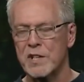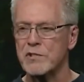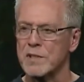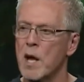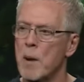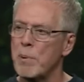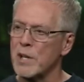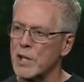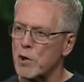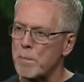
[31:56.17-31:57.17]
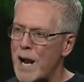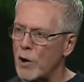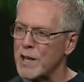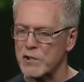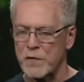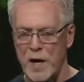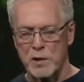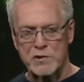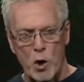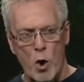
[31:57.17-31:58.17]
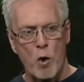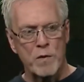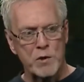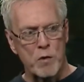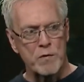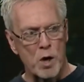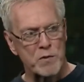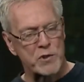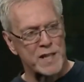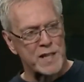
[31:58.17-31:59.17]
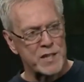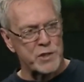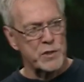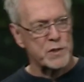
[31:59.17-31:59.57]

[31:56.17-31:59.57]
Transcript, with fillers: Listen, political power has failed us over and over and over. It's going to continue